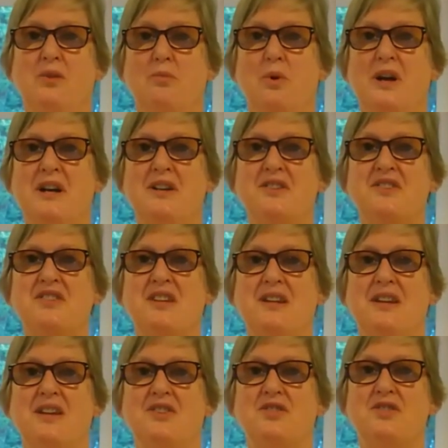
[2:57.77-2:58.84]
was
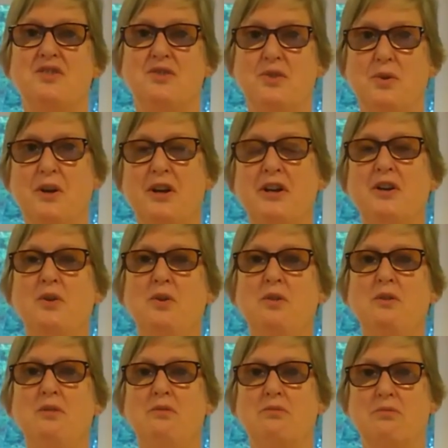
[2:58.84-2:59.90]

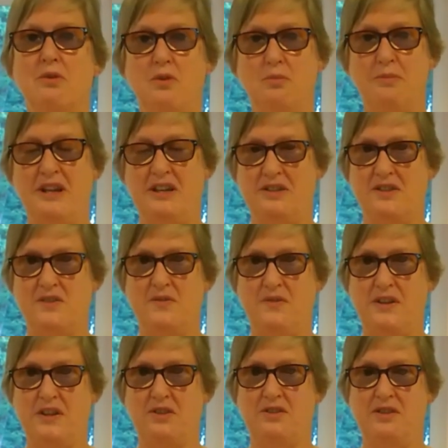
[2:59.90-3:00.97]
historical romance
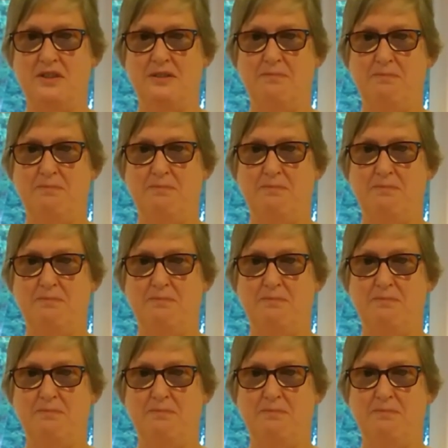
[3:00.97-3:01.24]
fiction.